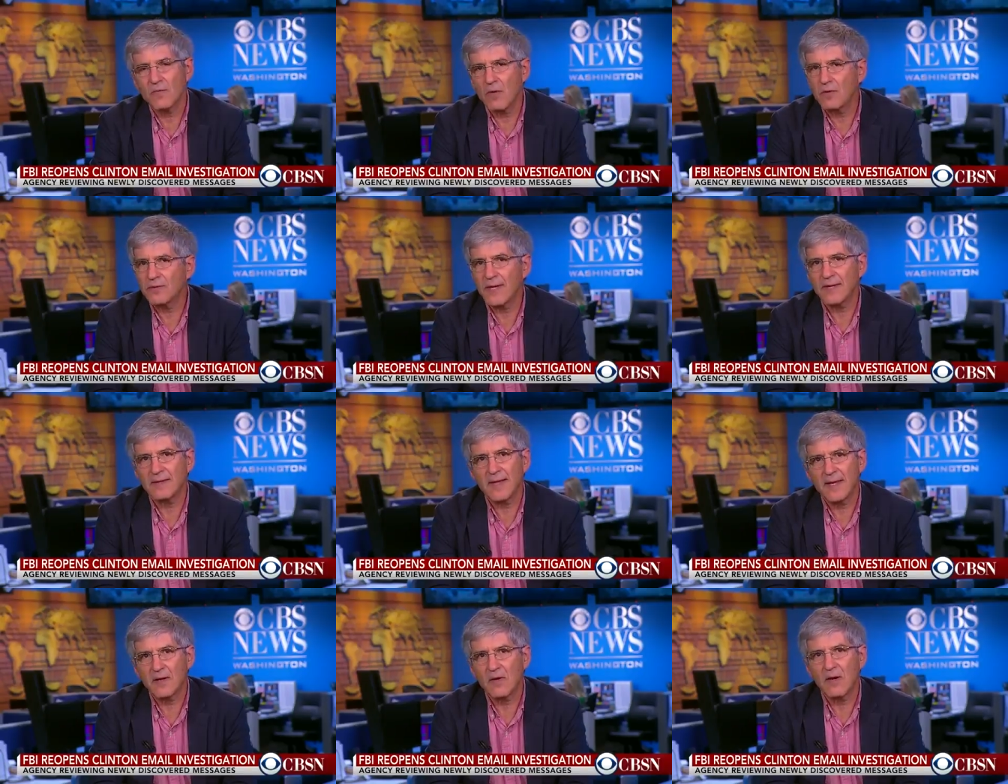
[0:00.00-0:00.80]
wrote that
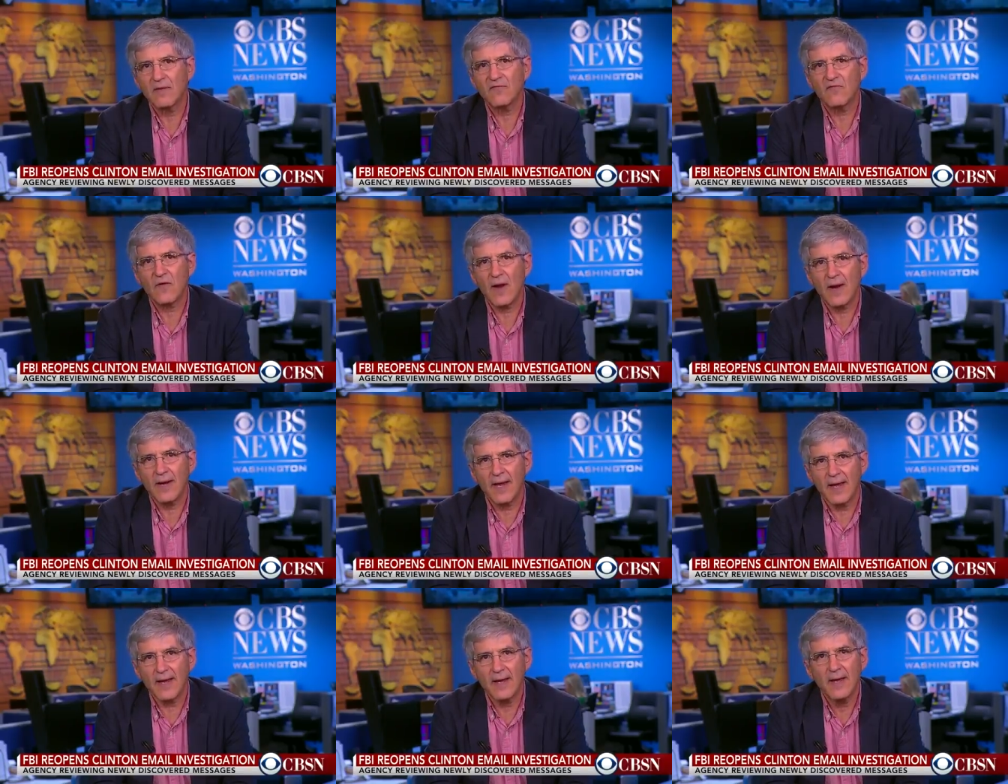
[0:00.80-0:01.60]
letter on
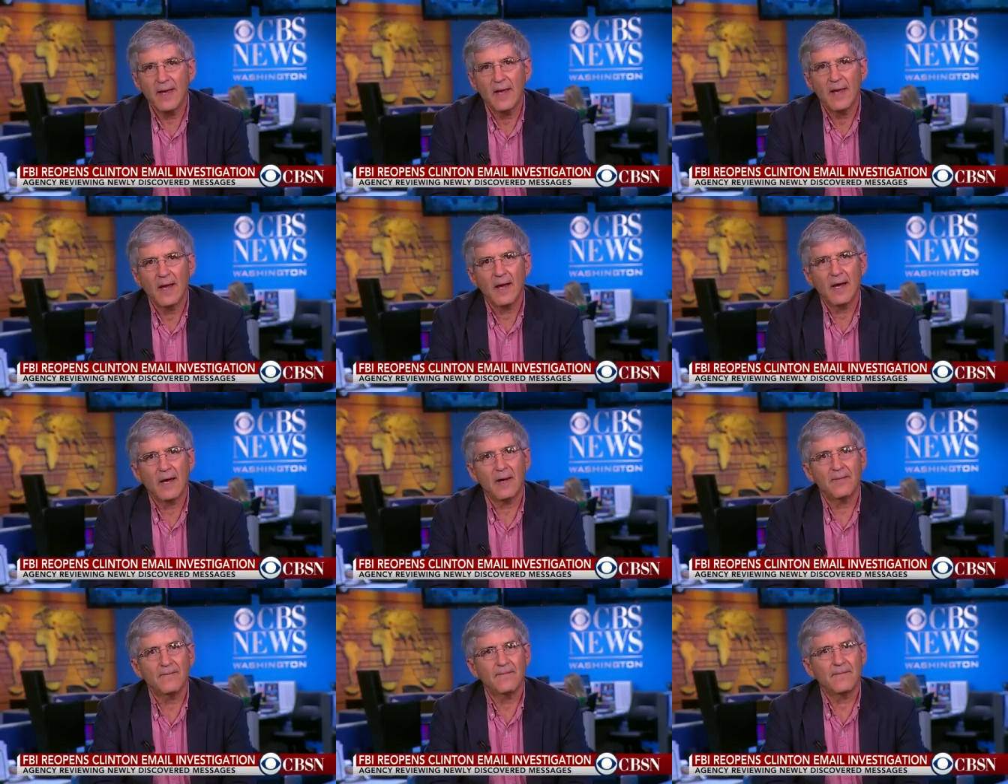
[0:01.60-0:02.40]
Friday,
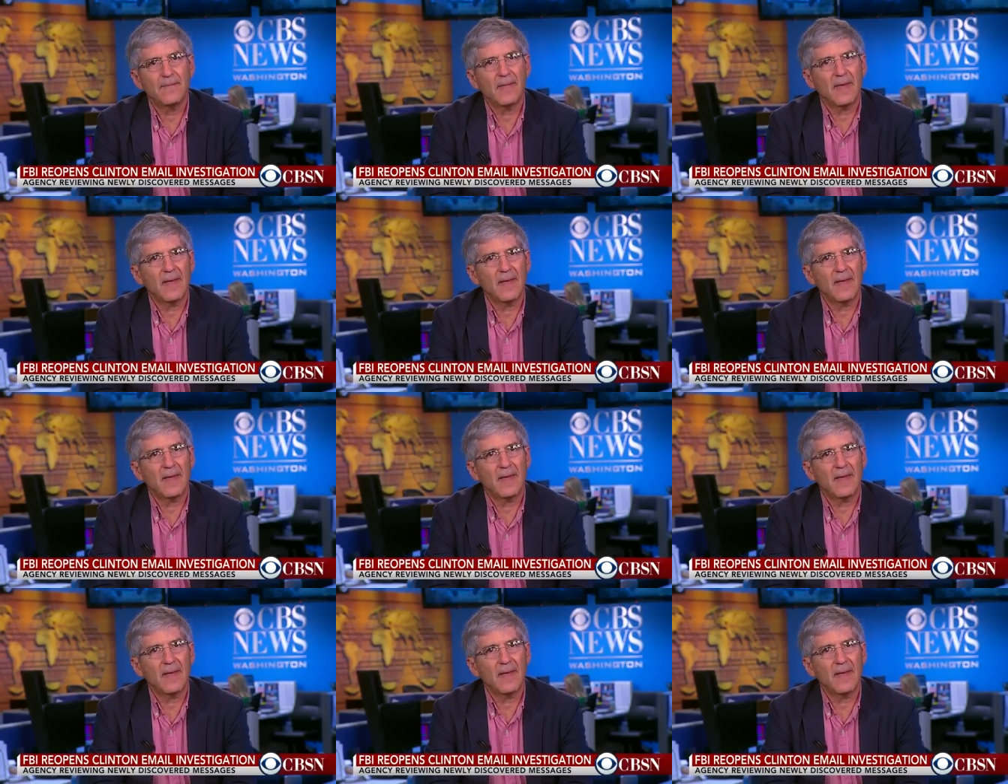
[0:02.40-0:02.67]
um,